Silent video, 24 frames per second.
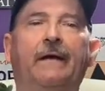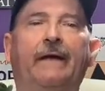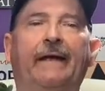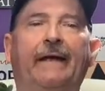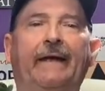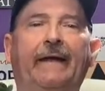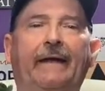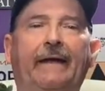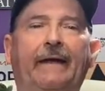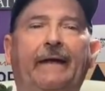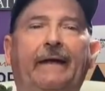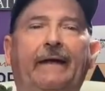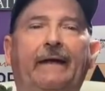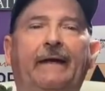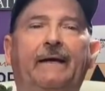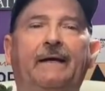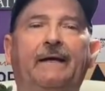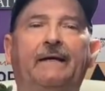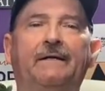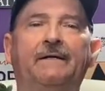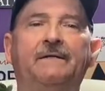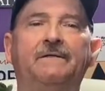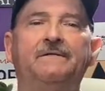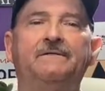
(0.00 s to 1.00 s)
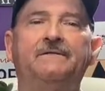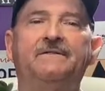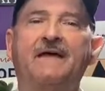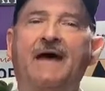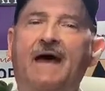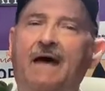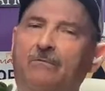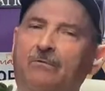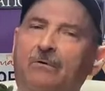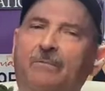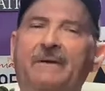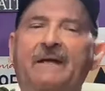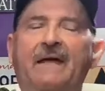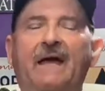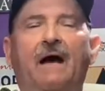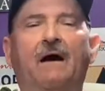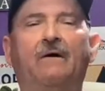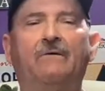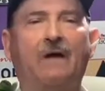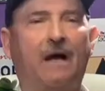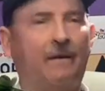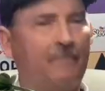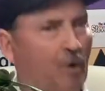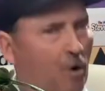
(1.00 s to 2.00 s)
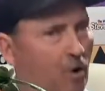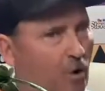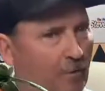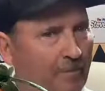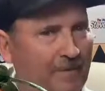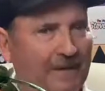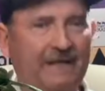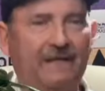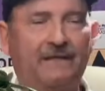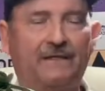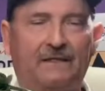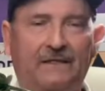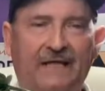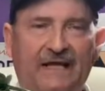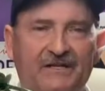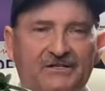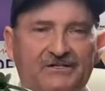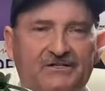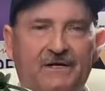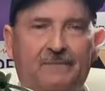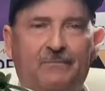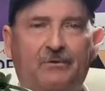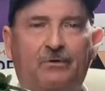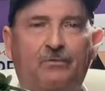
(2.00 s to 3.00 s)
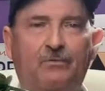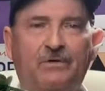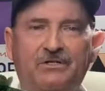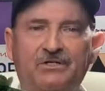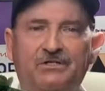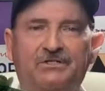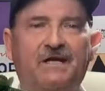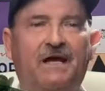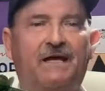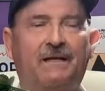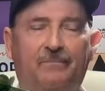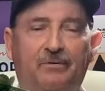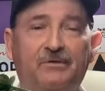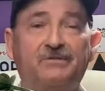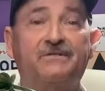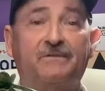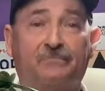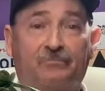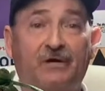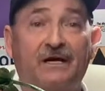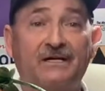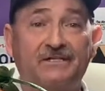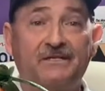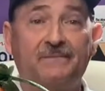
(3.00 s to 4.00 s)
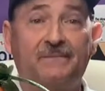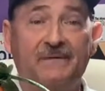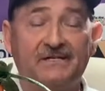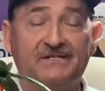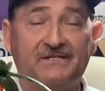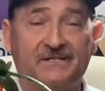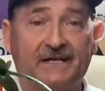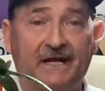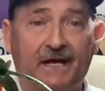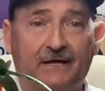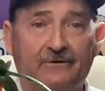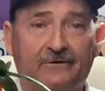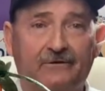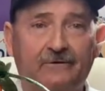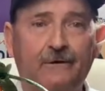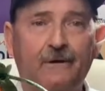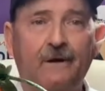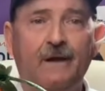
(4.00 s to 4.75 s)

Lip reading: And that will be out, I'm hoping, in late summer. We just got to put some recipes together,